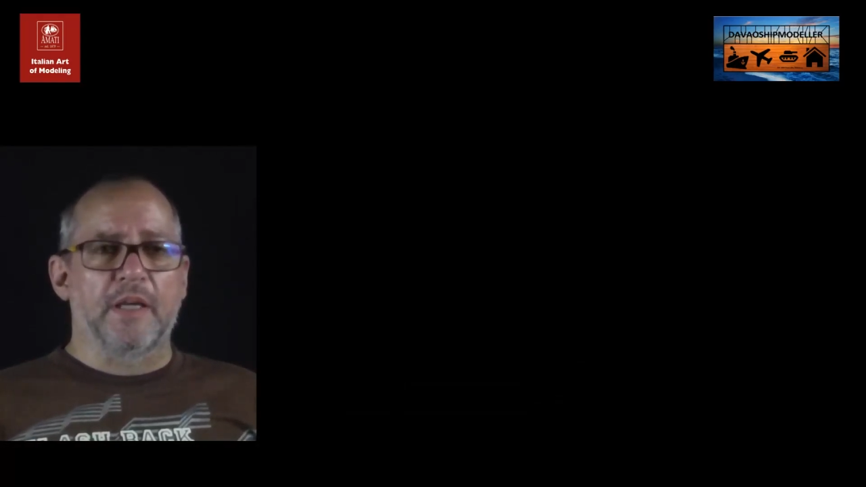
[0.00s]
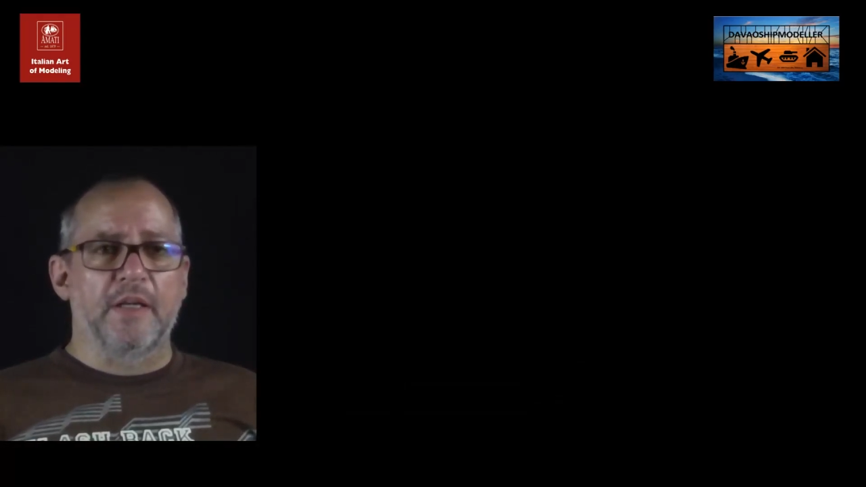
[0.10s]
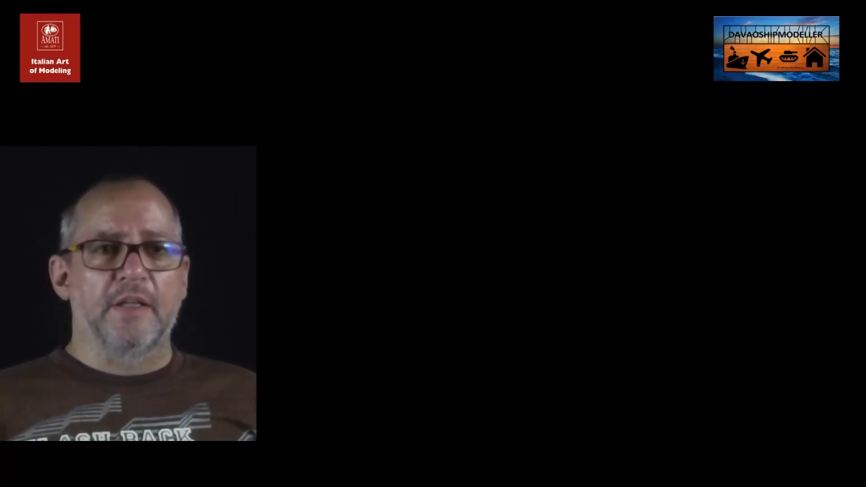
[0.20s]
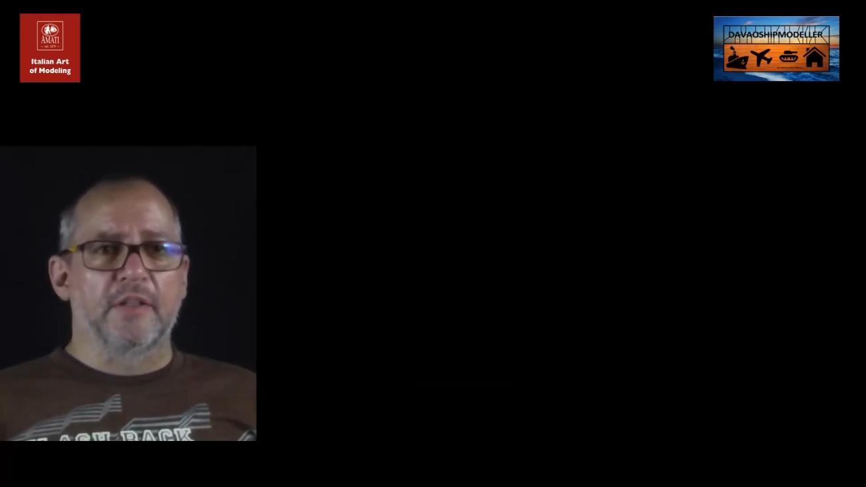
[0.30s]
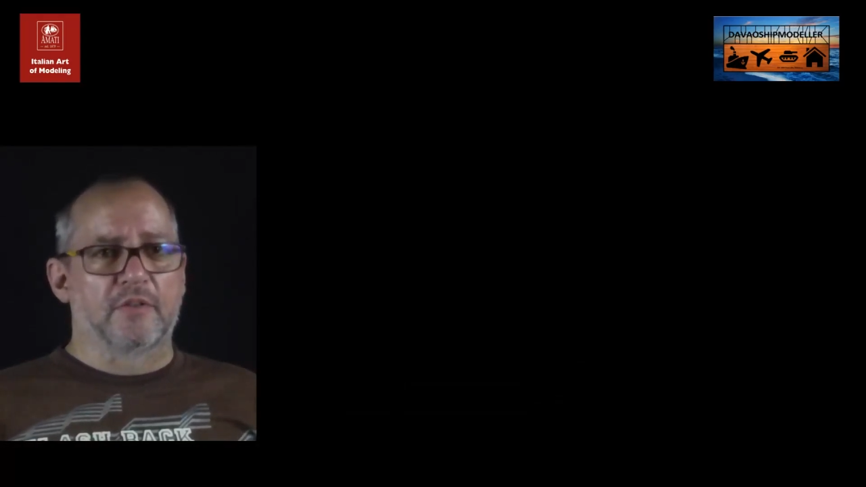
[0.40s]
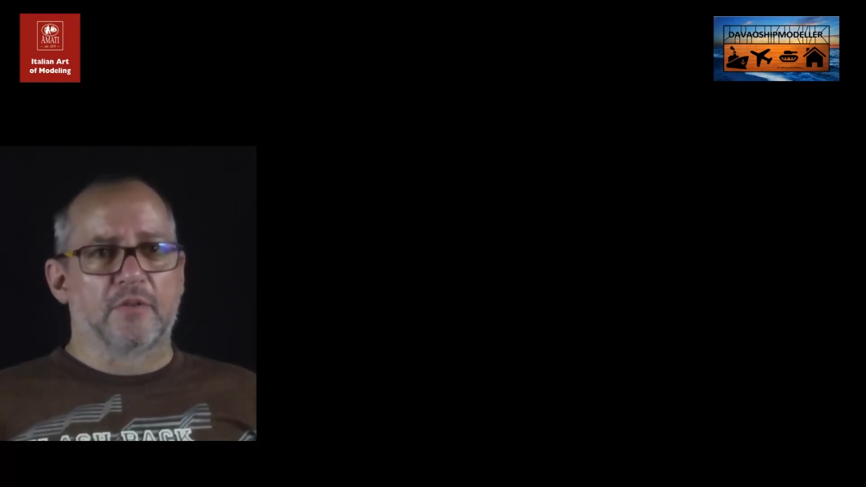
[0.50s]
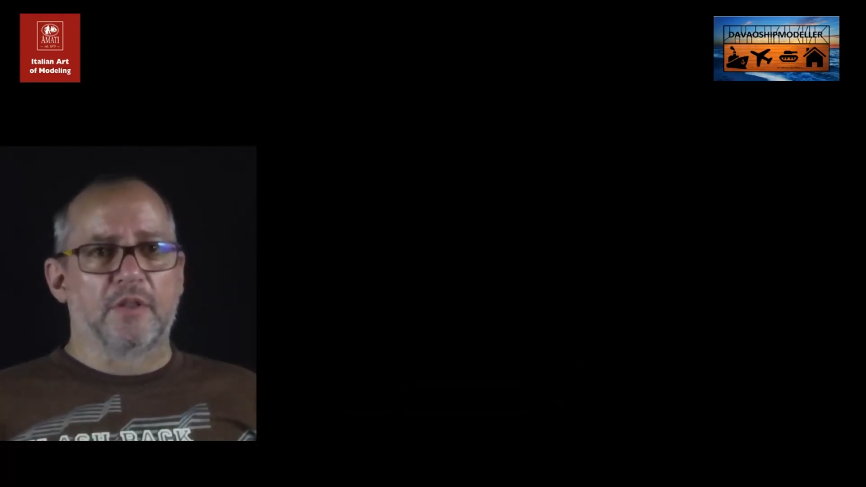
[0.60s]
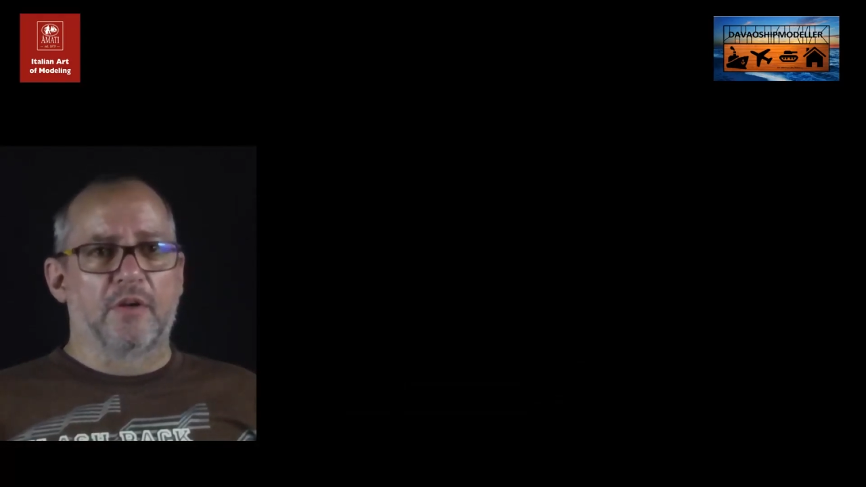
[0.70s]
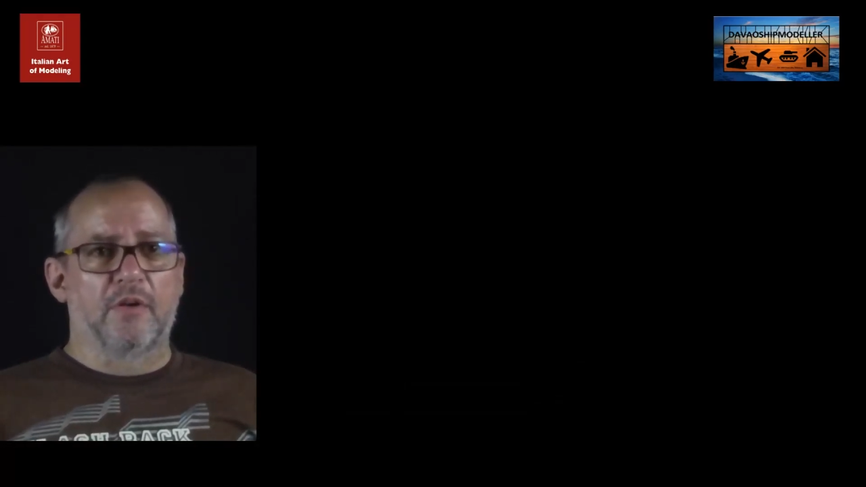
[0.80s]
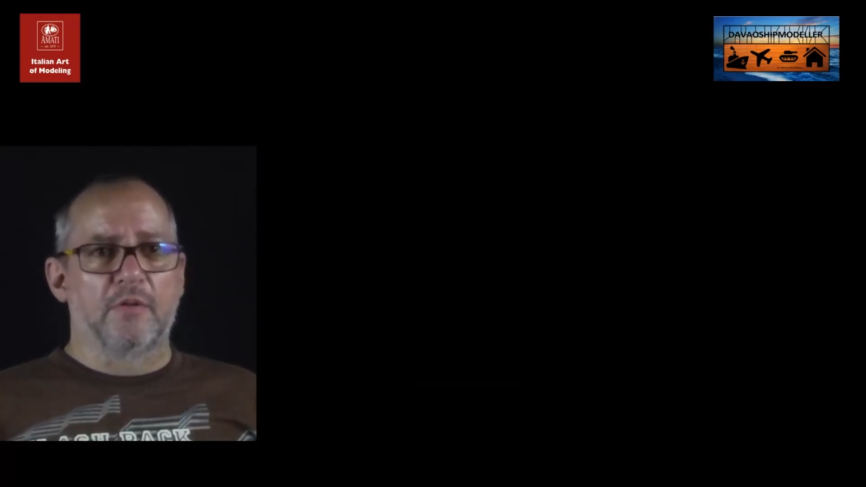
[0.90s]
I did to
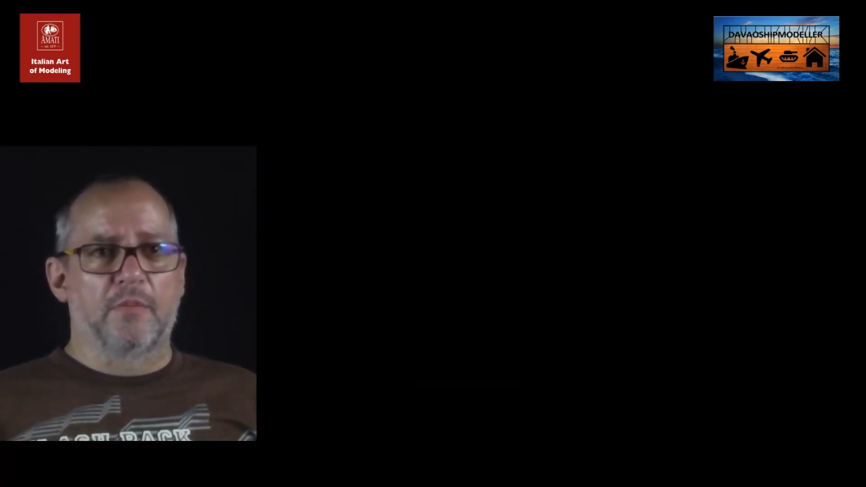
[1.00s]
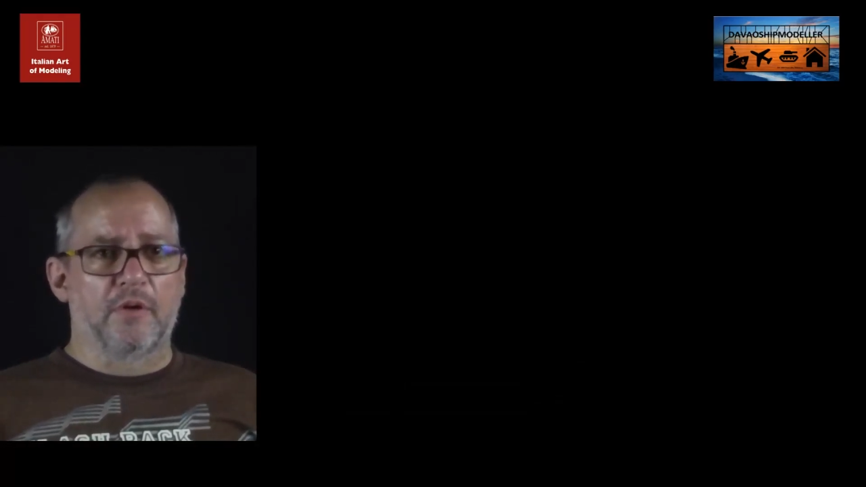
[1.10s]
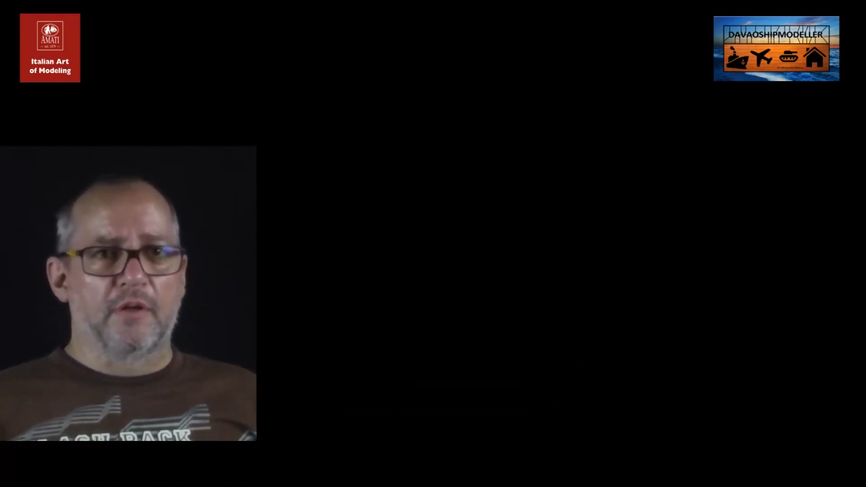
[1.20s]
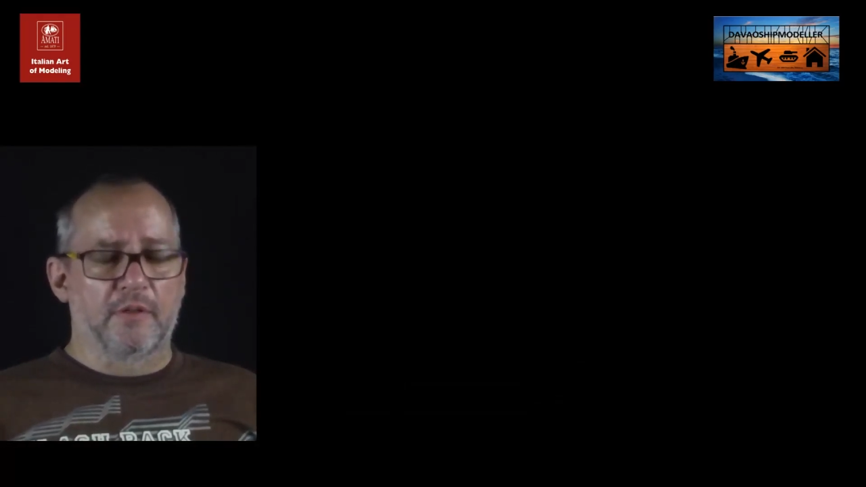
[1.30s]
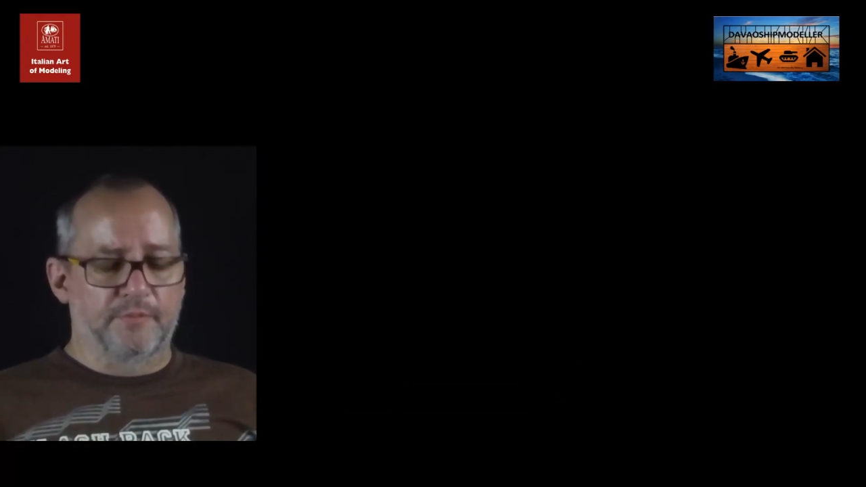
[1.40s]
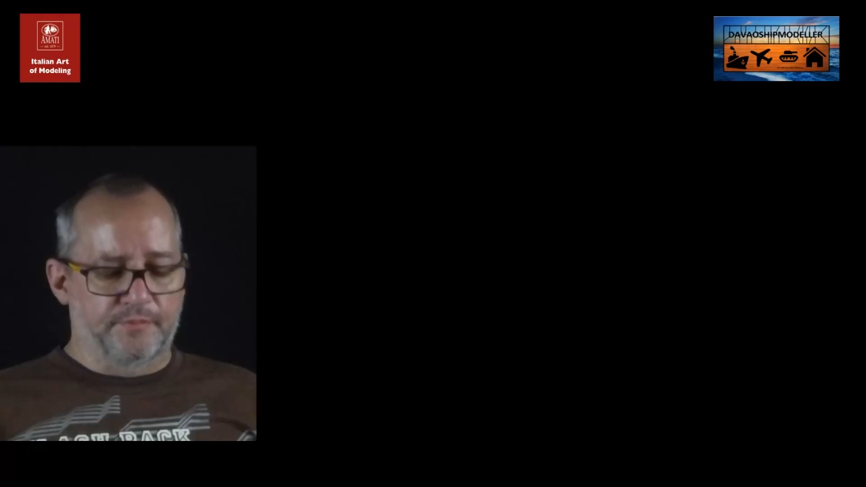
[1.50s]
the whole model.